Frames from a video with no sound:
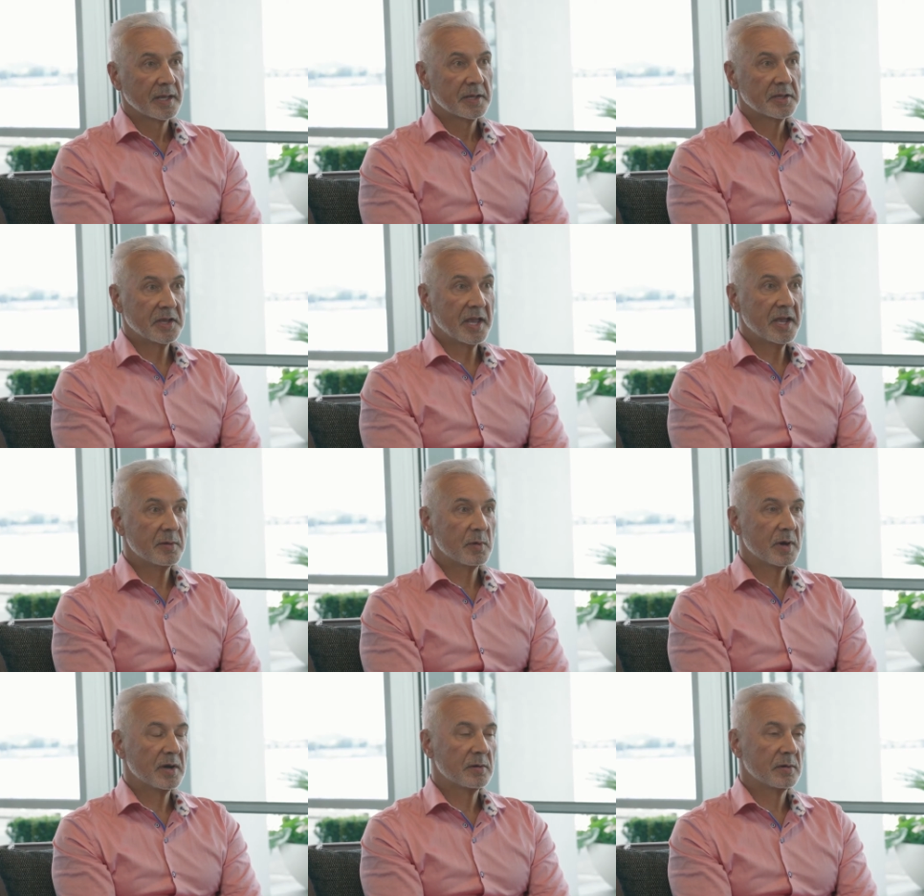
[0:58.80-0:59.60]
Yeah,
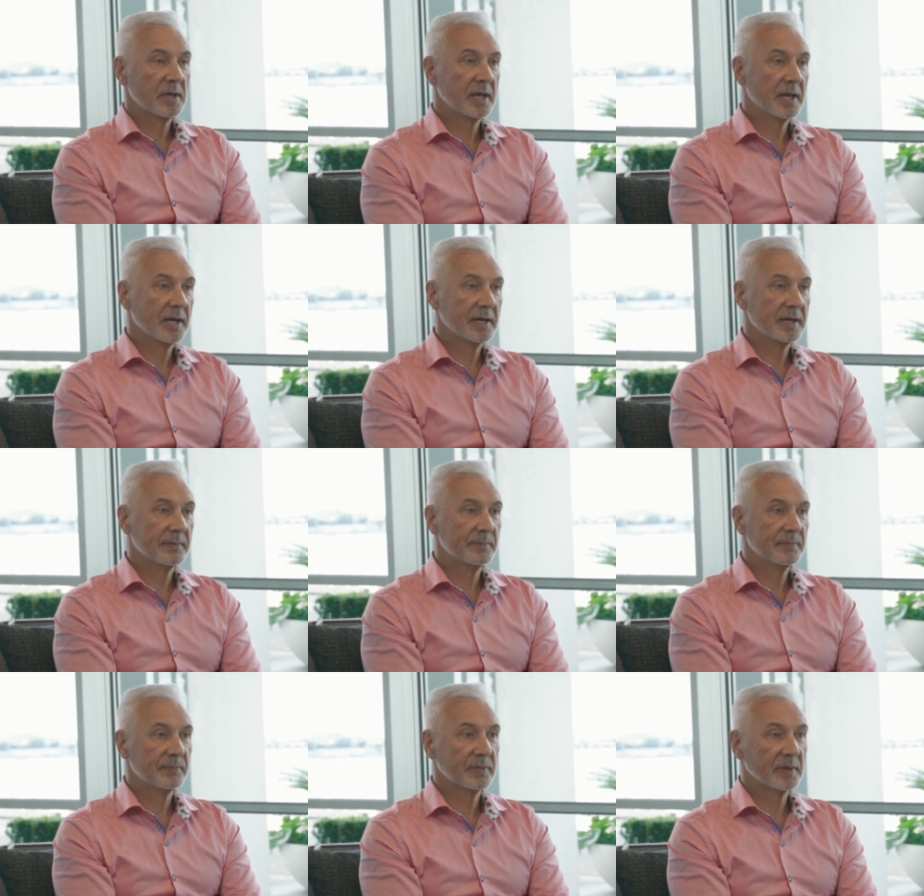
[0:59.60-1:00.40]
well,
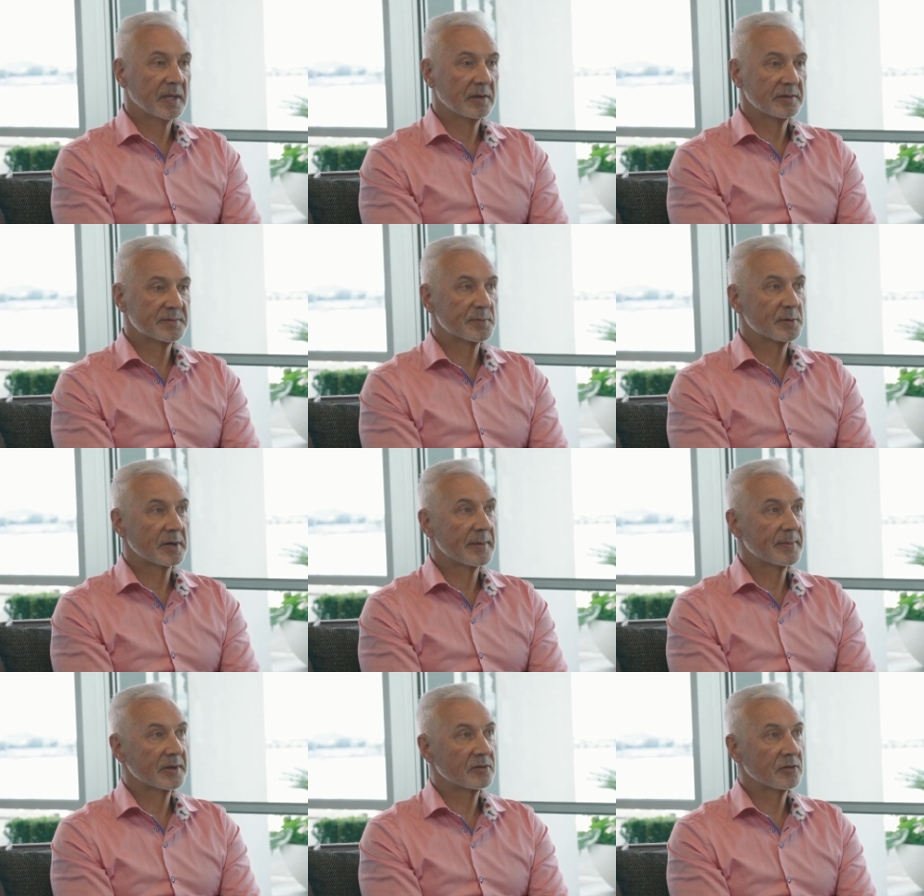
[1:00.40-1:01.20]
um, I was brought up in